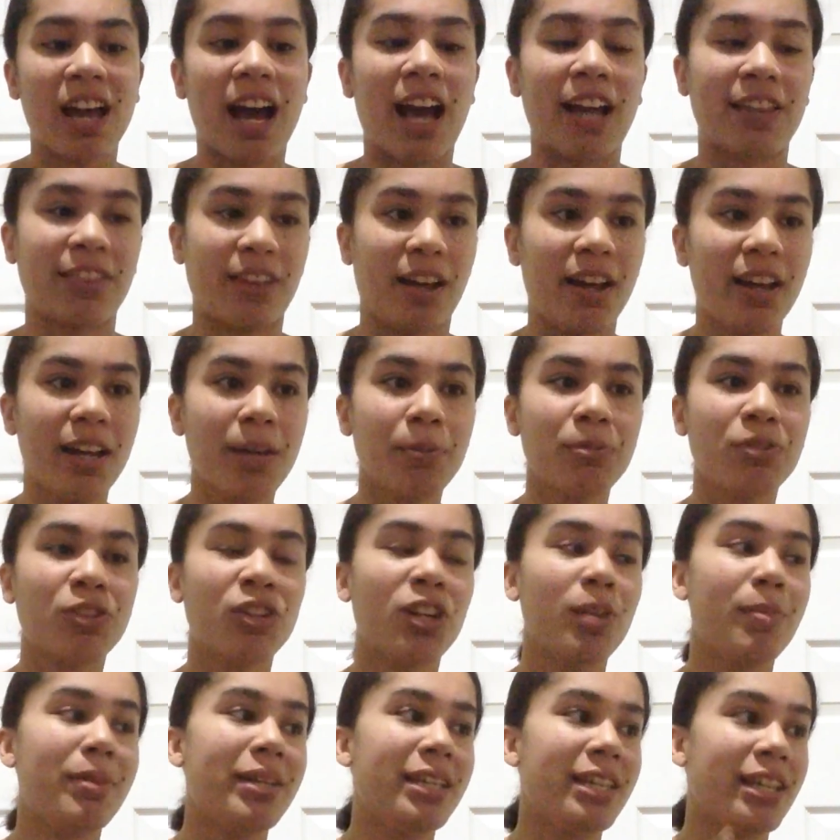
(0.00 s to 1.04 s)
I thought it was
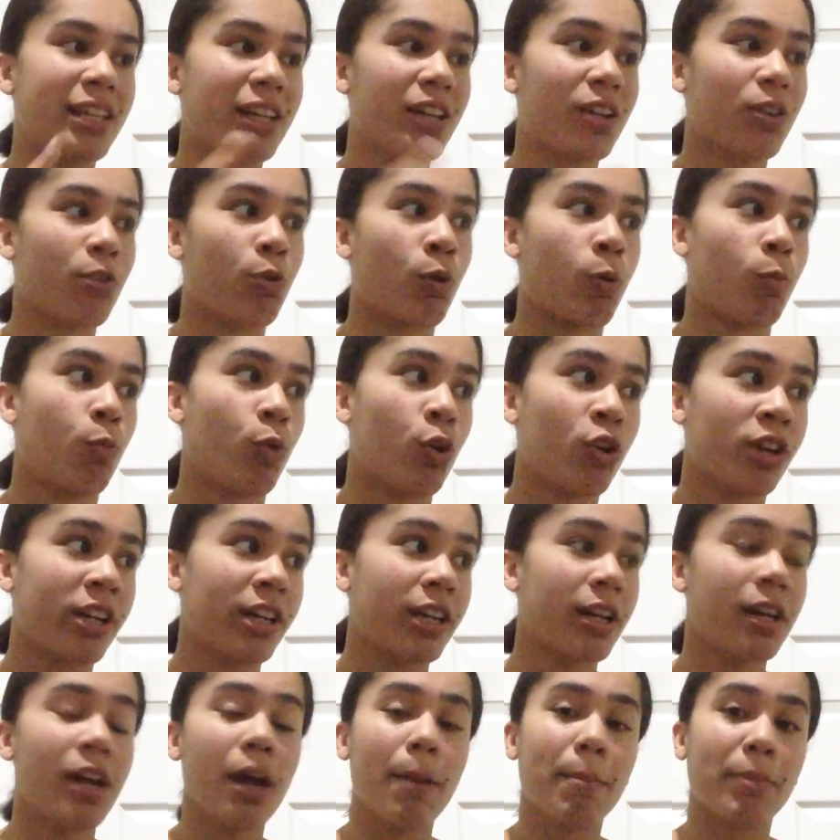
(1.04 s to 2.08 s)
going to be Nick or
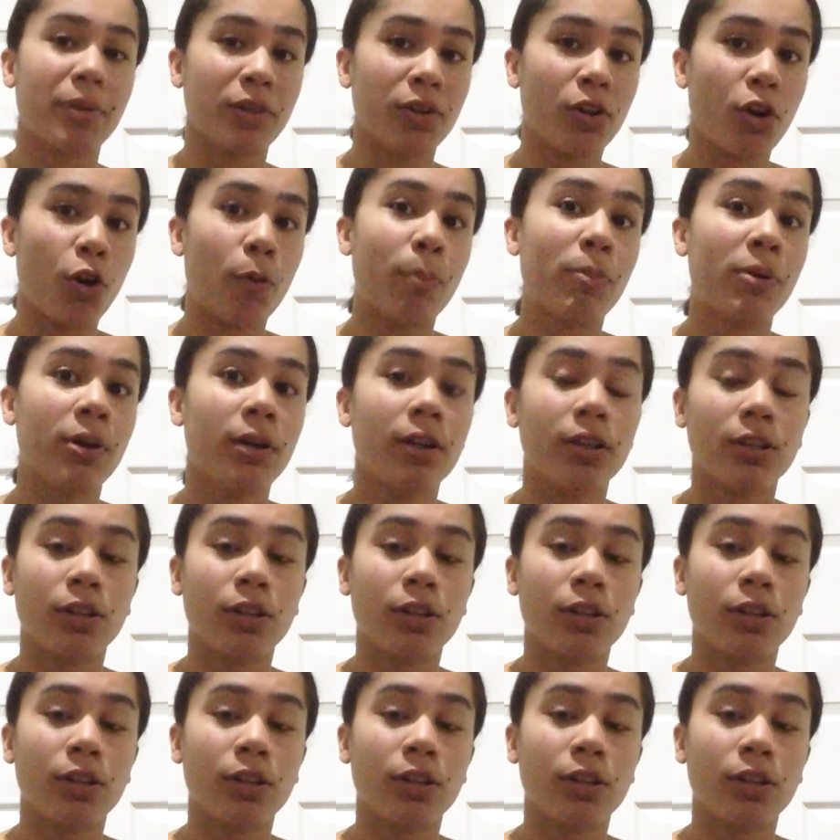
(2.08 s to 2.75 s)
Warwick, but nope.